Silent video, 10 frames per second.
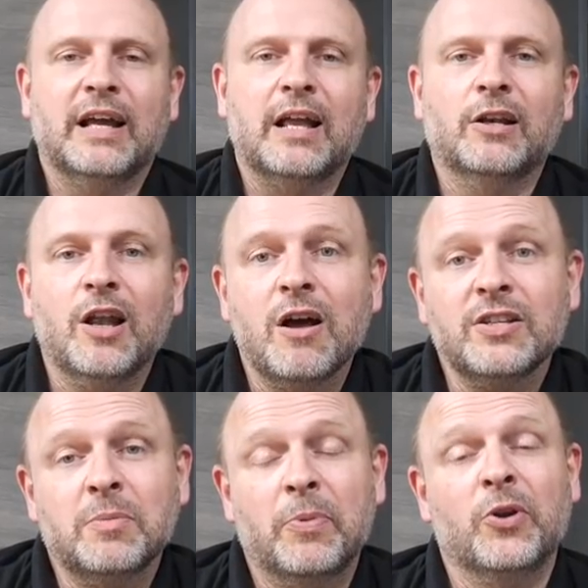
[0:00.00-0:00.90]
And
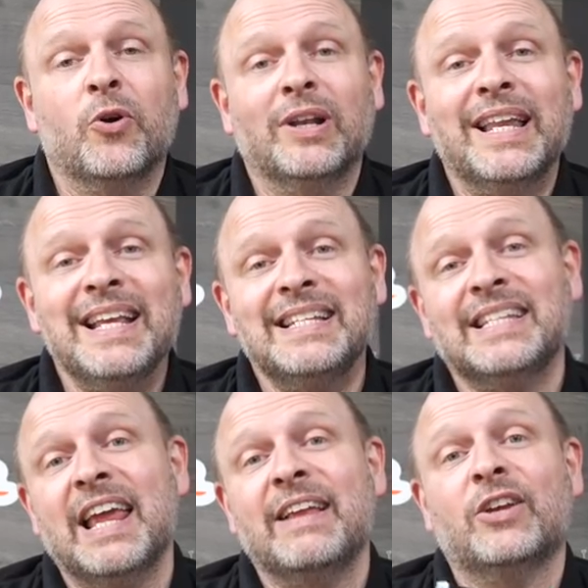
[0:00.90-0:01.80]
last but not
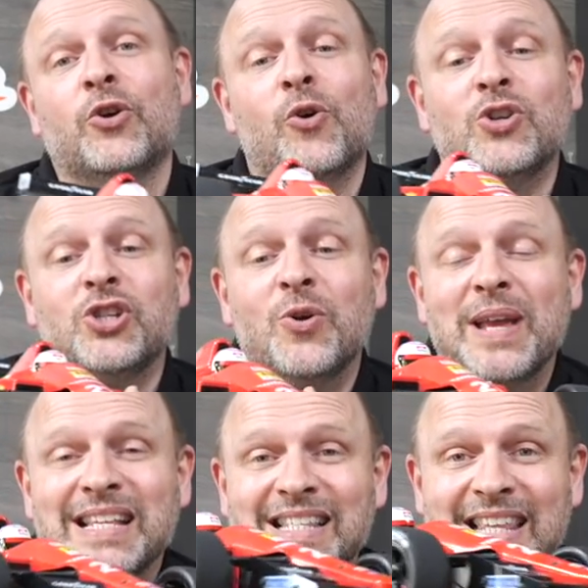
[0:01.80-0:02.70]
least in Kyosho
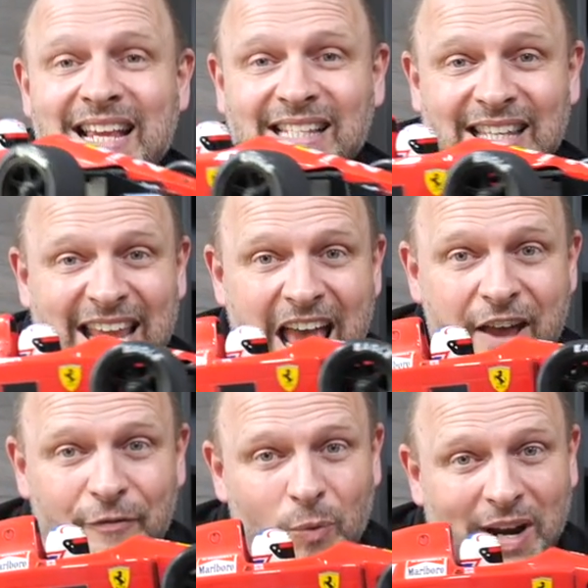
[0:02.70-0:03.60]
is this, the
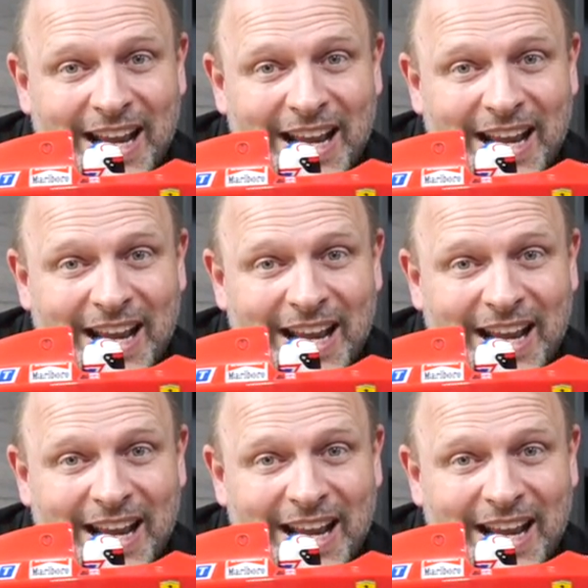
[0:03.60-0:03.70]
F one